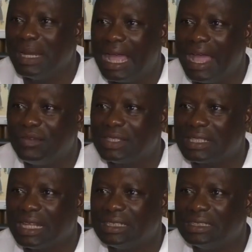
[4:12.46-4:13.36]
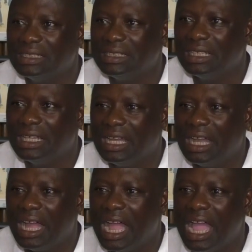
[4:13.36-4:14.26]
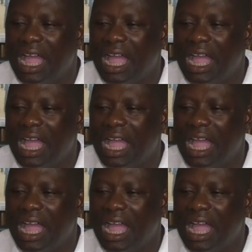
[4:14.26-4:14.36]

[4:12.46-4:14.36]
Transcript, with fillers: I have is that I